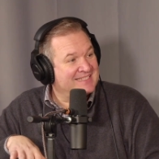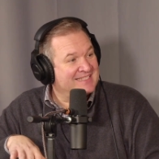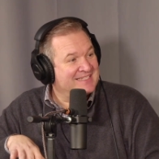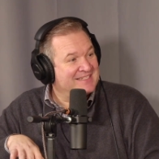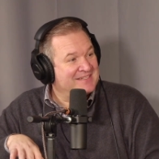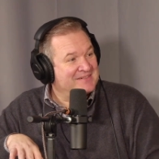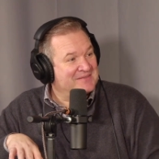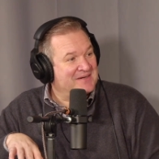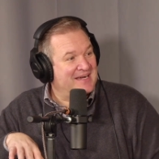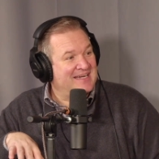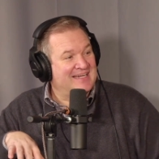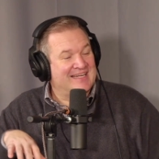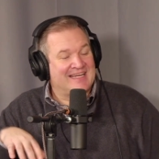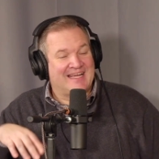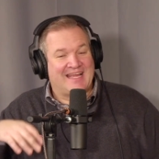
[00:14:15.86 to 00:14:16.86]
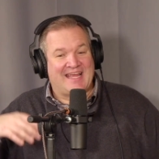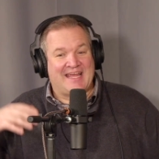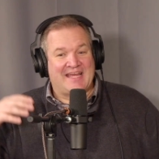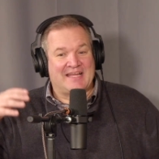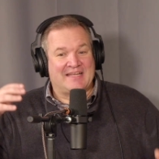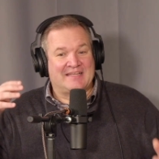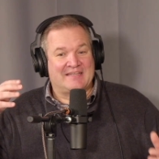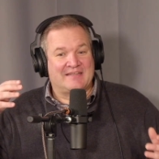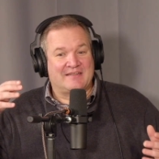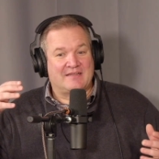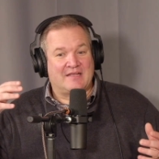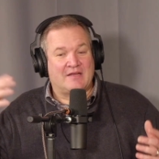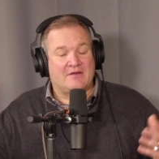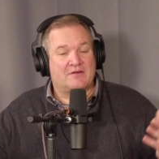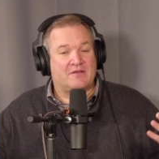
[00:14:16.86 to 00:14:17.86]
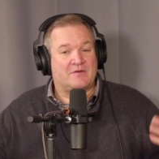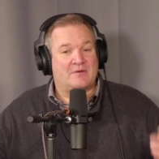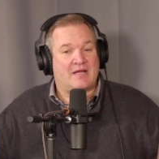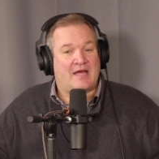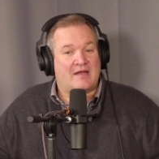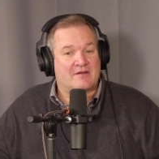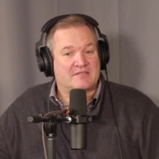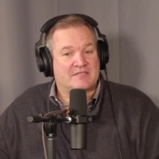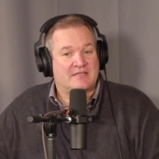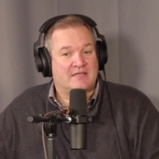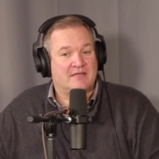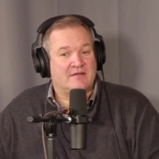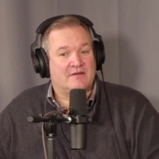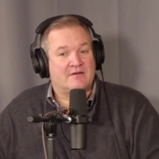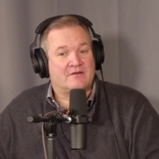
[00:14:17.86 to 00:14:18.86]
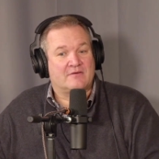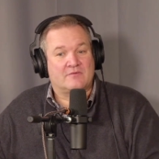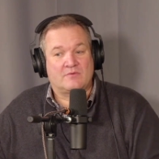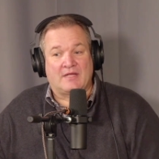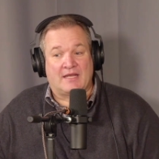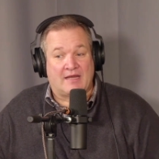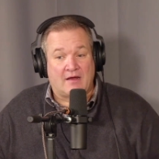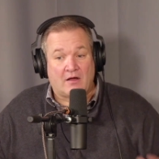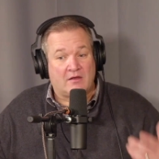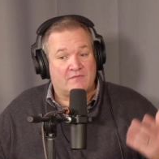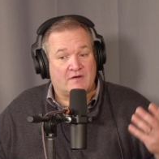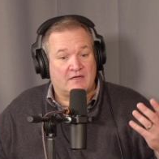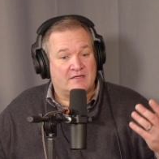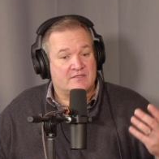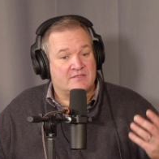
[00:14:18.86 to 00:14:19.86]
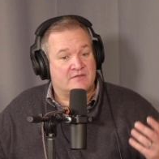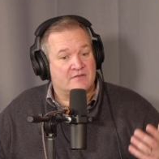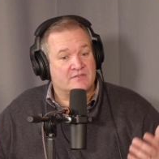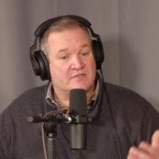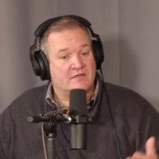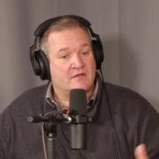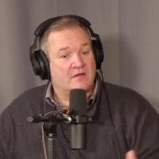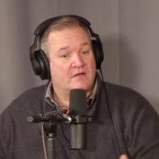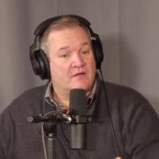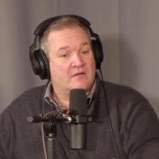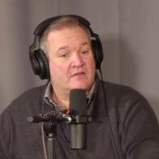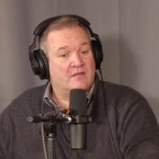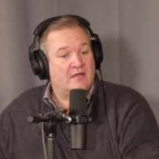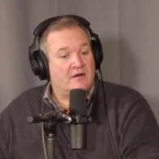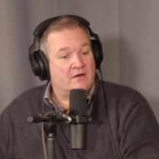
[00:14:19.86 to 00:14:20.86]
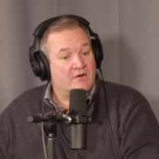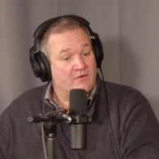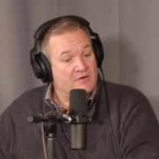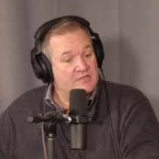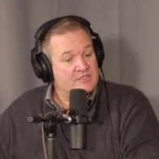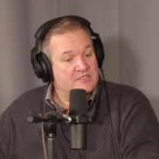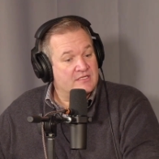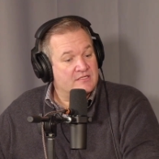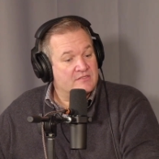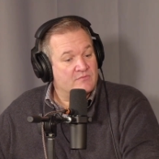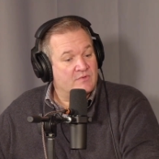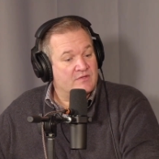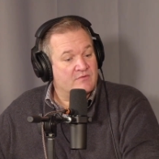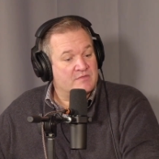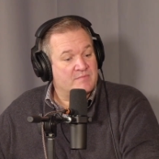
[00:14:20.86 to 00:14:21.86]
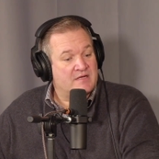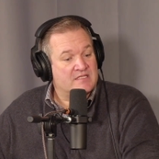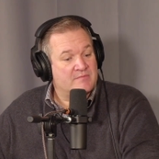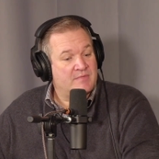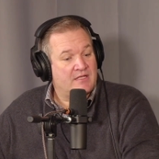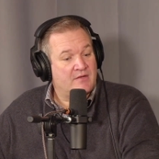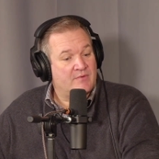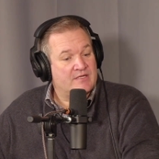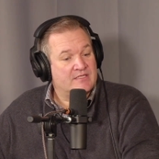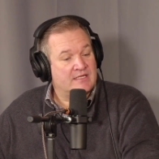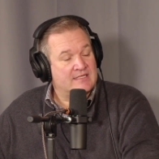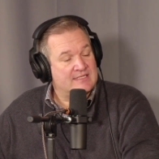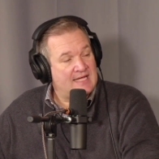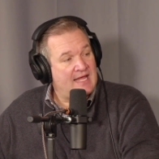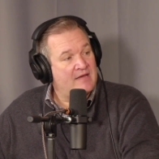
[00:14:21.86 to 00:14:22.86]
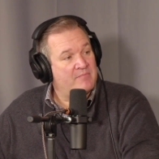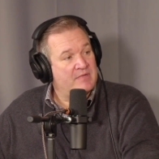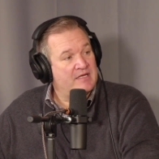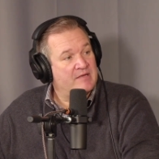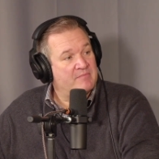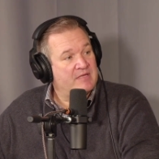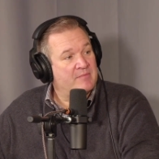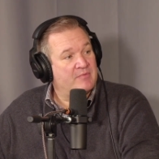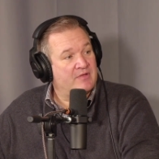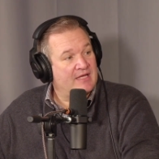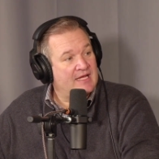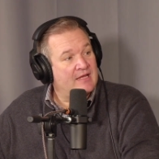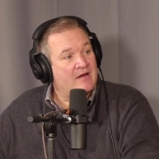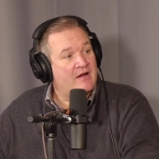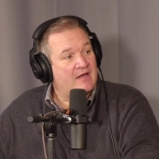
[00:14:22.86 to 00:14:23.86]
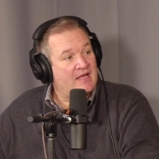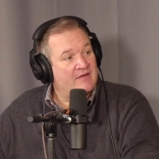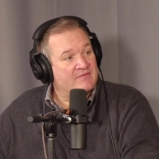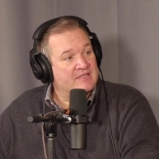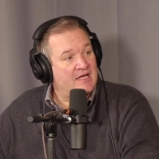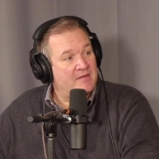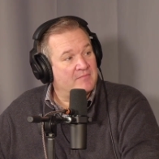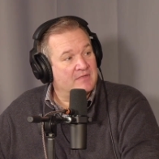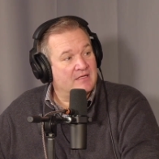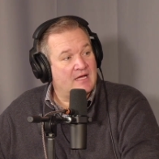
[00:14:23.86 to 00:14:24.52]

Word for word: Right. Right? And here you and I are sitting here, and all of our listeners that are Christians with responsibility reaching 10 billion people in our lifetime.